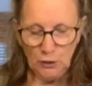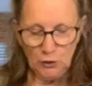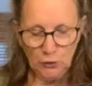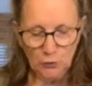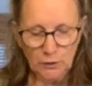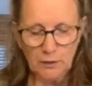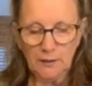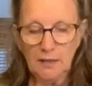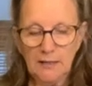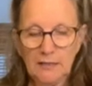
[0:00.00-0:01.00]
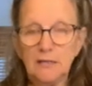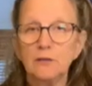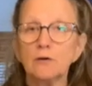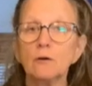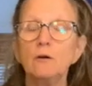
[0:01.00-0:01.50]
You can
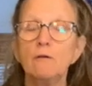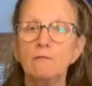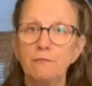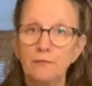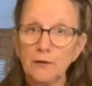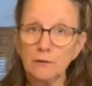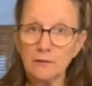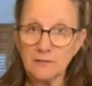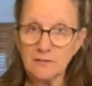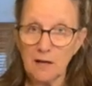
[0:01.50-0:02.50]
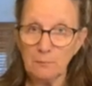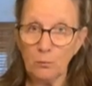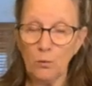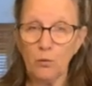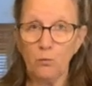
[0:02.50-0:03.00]
either fill this up
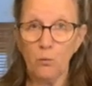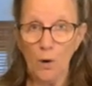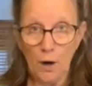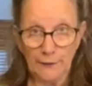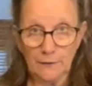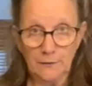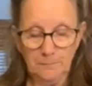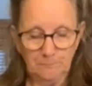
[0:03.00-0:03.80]
with water